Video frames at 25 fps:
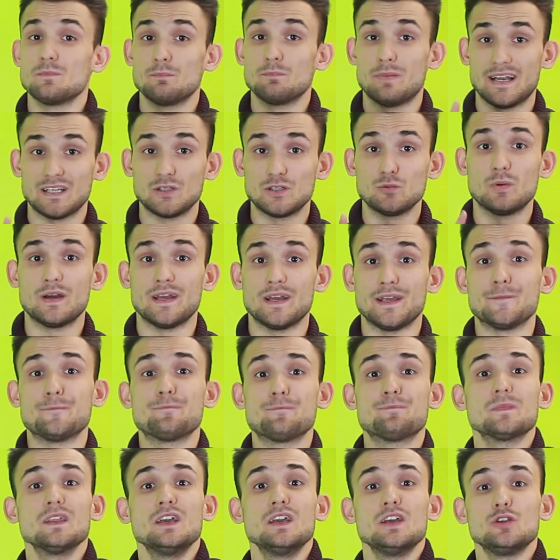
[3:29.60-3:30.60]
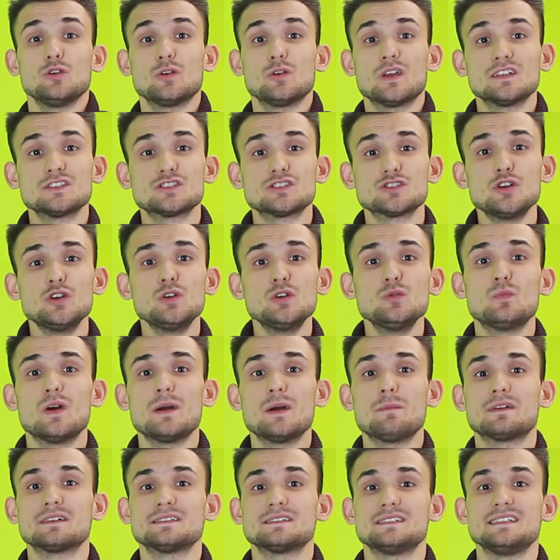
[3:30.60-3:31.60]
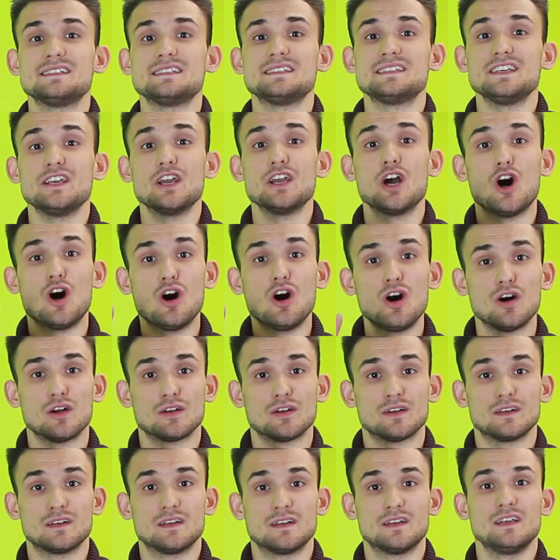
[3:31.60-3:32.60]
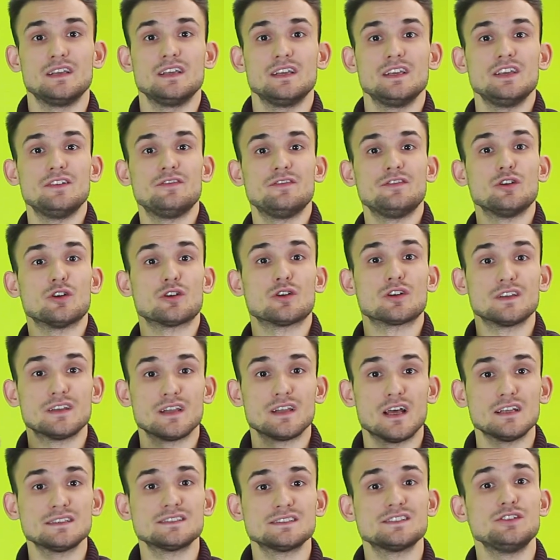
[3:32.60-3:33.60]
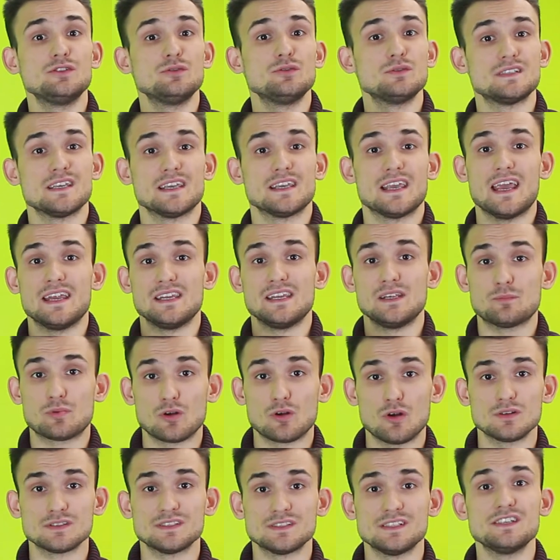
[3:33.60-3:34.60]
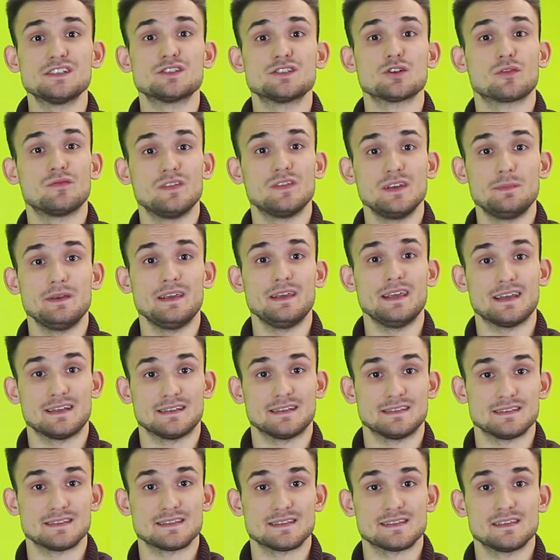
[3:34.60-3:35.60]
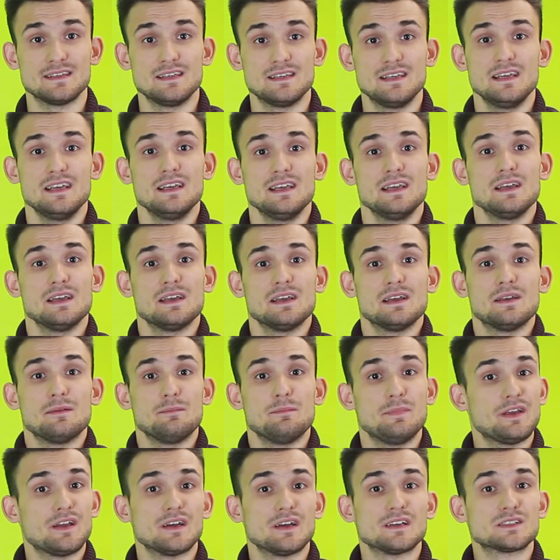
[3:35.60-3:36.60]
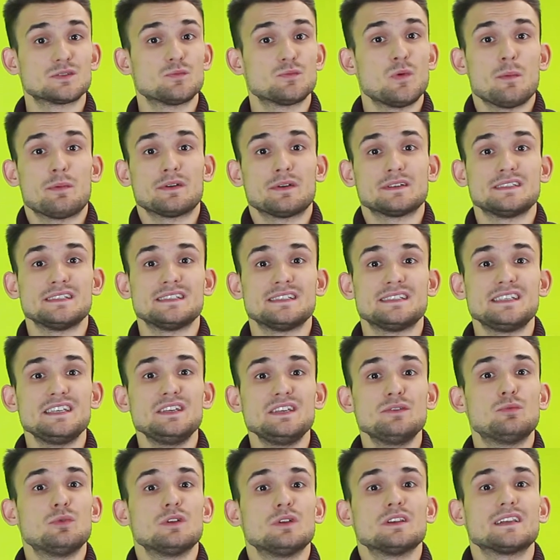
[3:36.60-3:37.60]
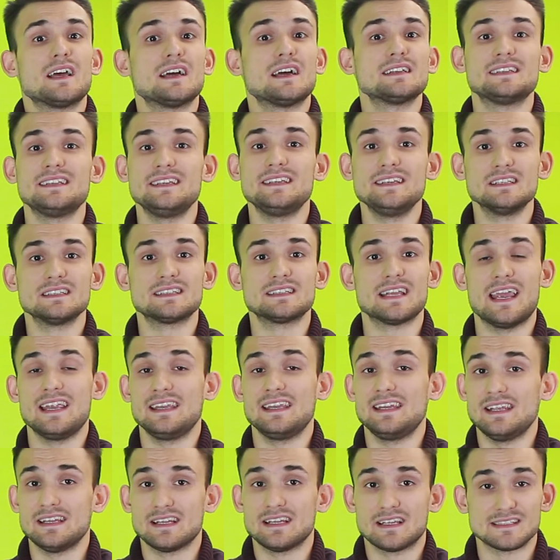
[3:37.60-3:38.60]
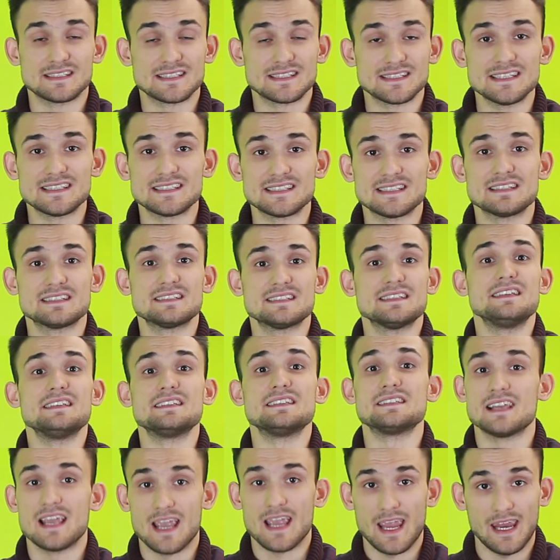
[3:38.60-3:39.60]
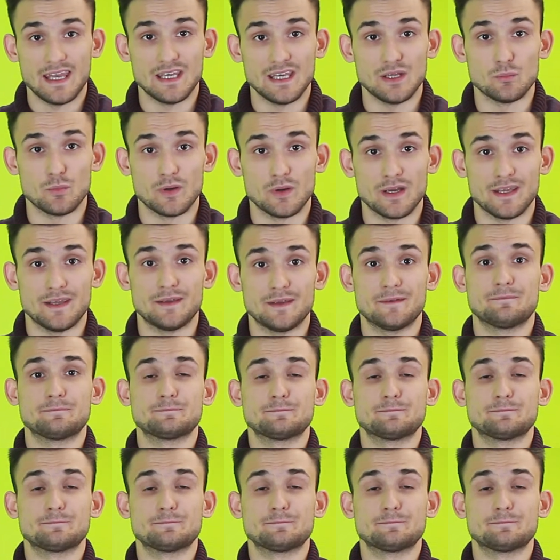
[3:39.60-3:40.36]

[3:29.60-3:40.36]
By the way, you can turn WebRTC on if you are not using any proxies or VPNs, because WebRTC will not yield any inconsistencies anyway.